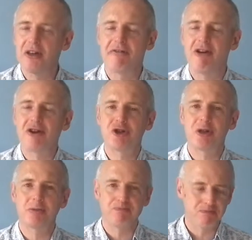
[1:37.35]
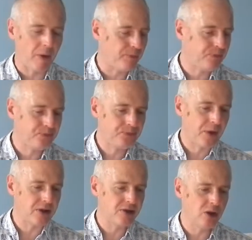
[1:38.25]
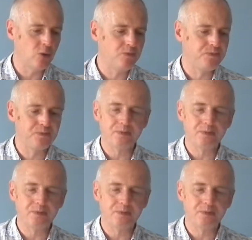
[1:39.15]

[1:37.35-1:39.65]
the freshness. So